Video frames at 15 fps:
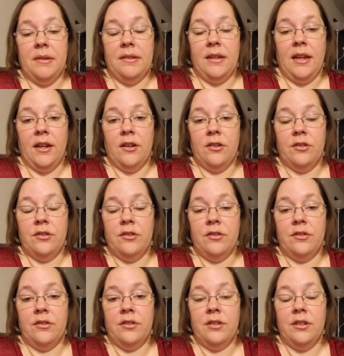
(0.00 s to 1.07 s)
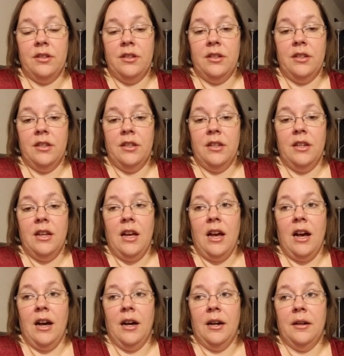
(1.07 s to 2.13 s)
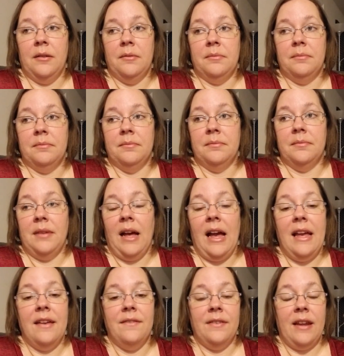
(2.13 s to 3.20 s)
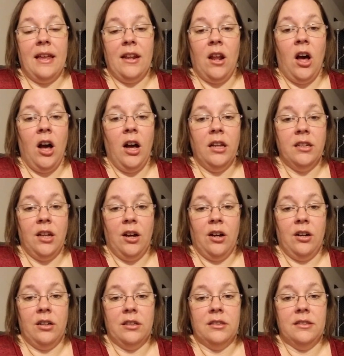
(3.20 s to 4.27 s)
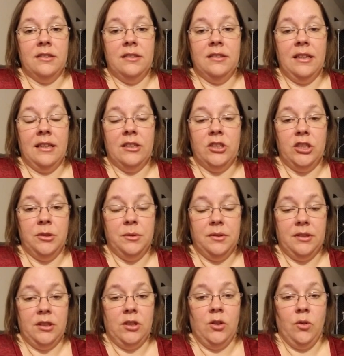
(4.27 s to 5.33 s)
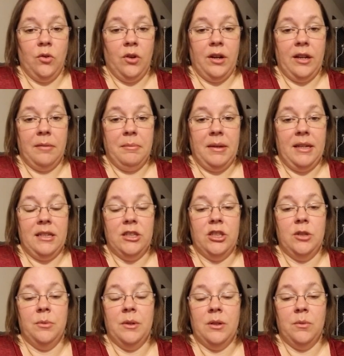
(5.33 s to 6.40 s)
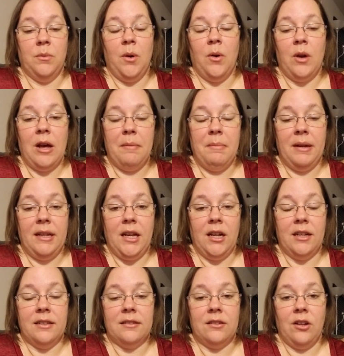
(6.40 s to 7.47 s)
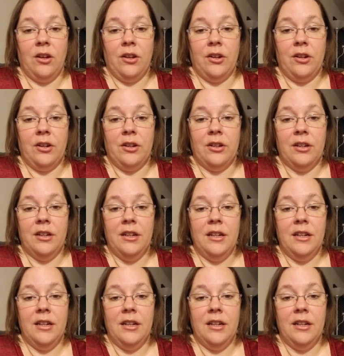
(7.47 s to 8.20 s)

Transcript: stairs. I even had hot dogs, and she was ignoring me. She went and woke up my youngest daughter,